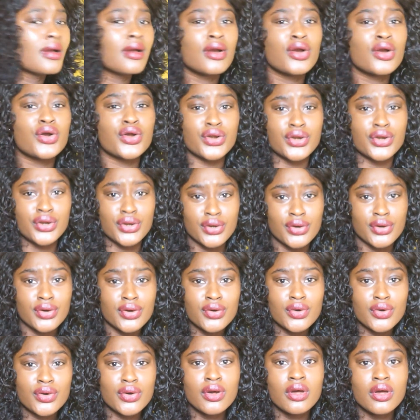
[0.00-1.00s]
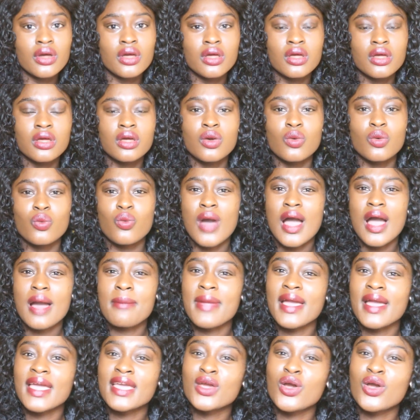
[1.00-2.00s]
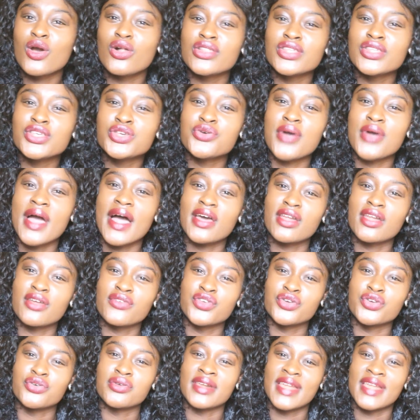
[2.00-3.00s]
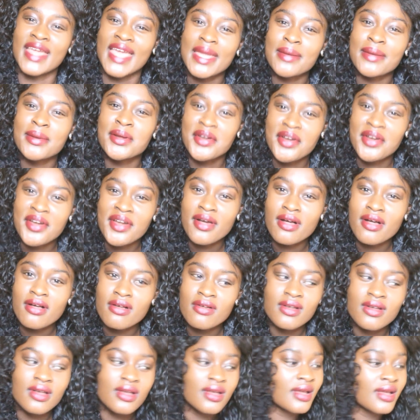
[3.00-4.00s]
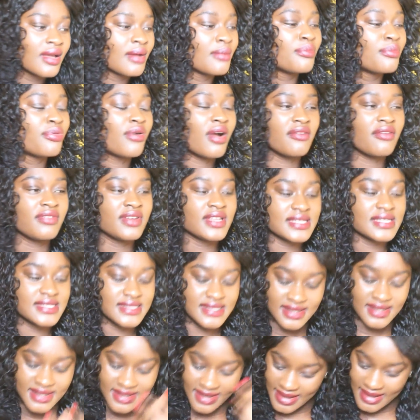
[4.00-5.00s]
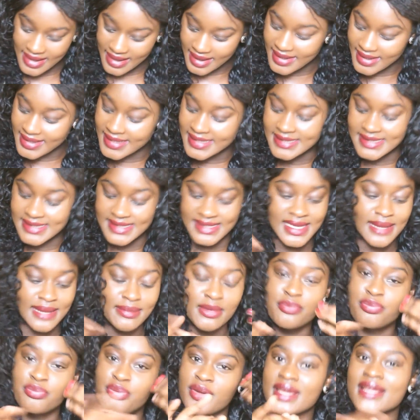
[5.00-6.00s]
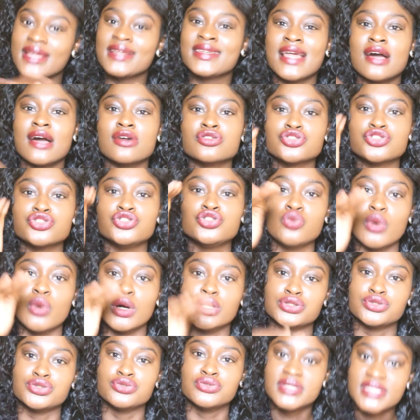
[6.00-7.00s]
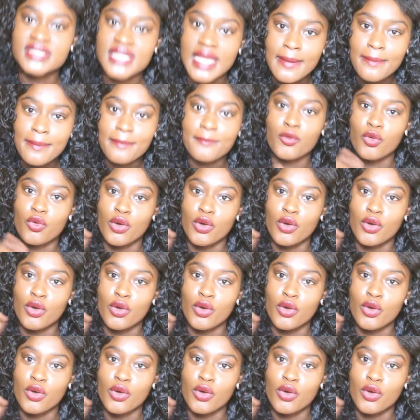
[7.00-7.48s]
Girl, why am I calling you out of your name, girl? Bruh, listen, yeah, listen, let me break it down to you on two step.